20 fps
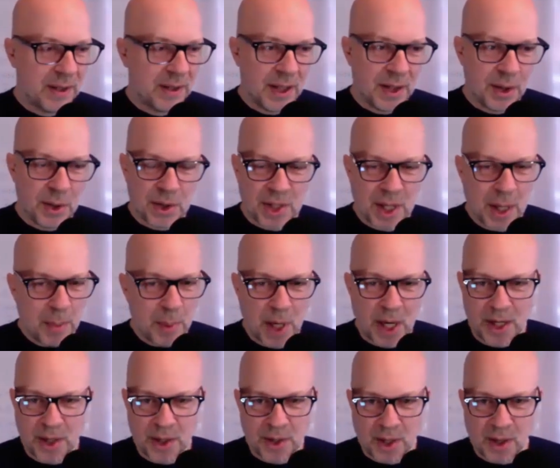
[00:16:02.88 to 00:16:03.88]
you're
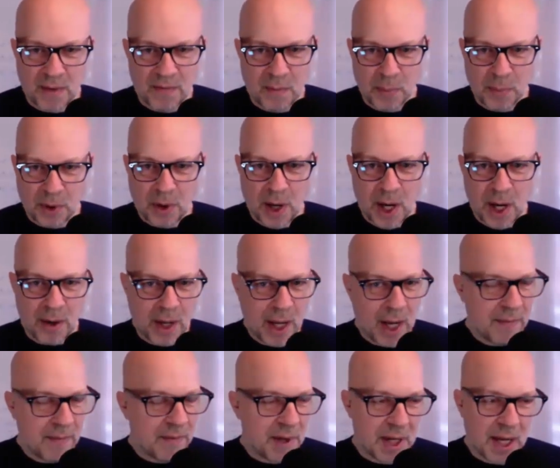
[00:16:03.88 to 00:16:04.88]
separating yourself from the crowd
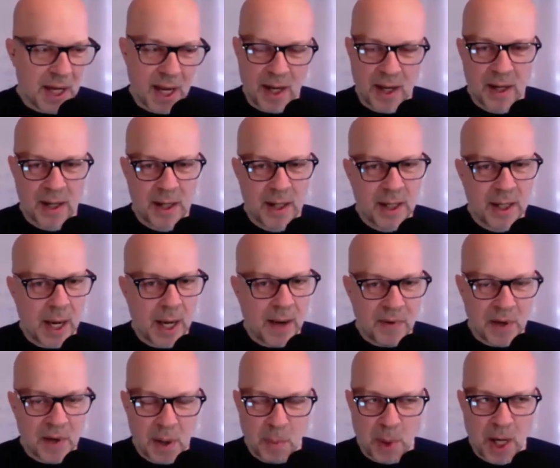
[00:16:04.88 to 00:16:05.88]
every day,
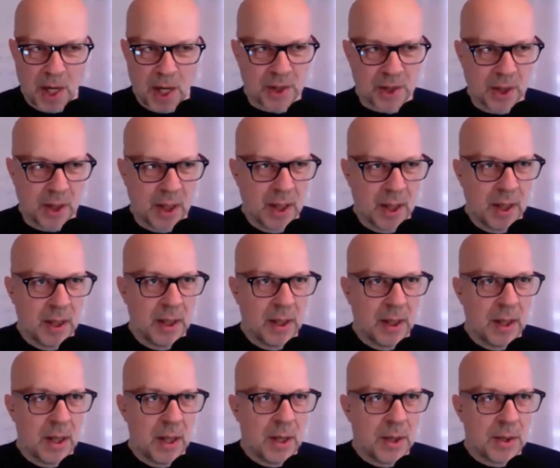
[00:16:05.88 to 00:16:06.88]
every impression.
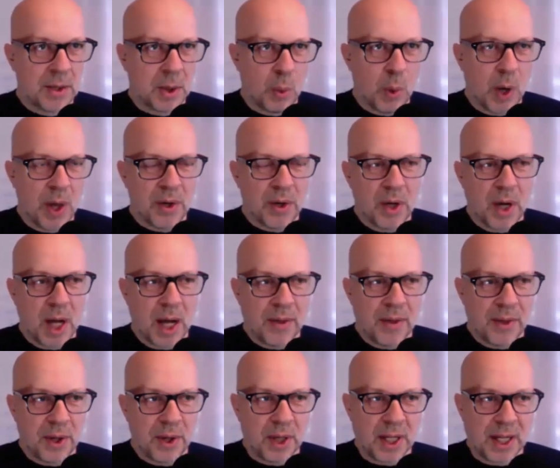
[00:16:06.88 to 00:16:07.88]
Mm-hmm. So whether or not
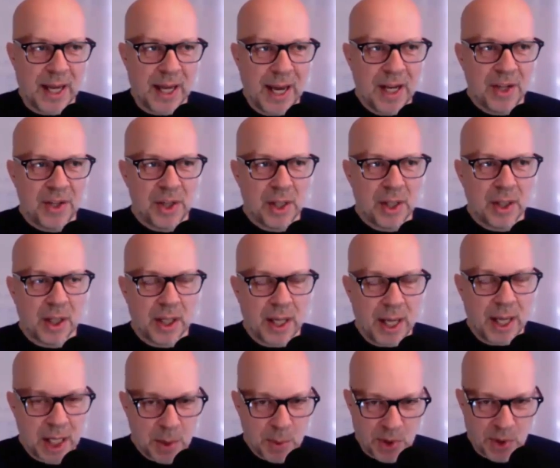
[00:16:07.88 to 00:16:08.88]
they're engaging,
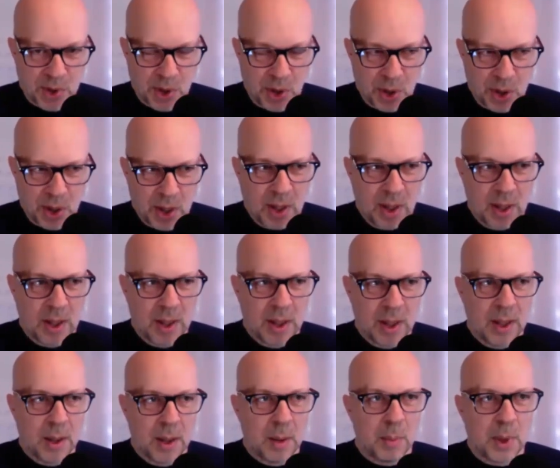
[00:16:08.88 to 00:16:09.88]
engagement's good,
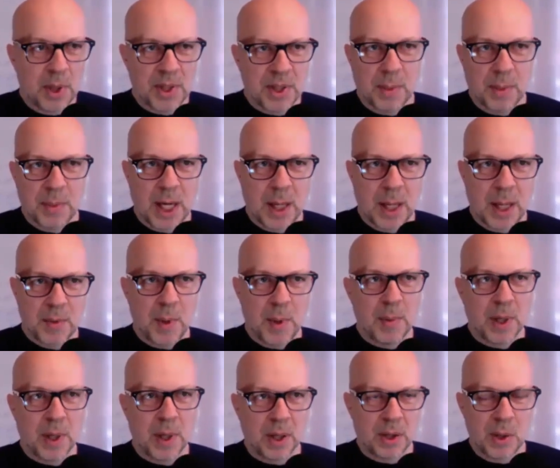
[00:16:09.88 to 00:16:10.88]
but sometimes
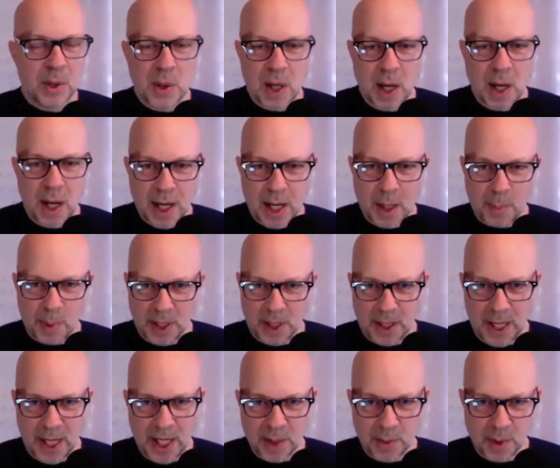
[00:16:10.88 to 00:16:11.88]
people get too caught up in
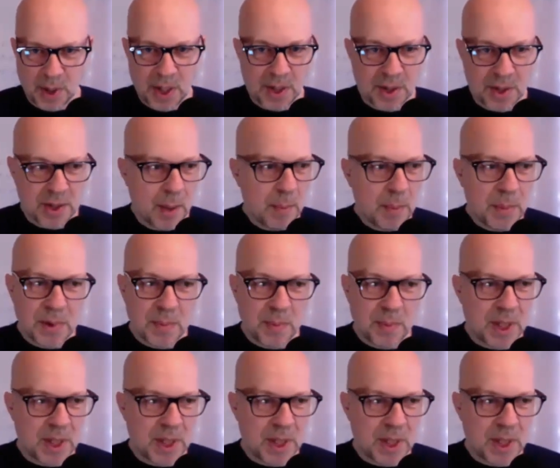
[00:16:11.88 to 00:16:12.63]
engagement because some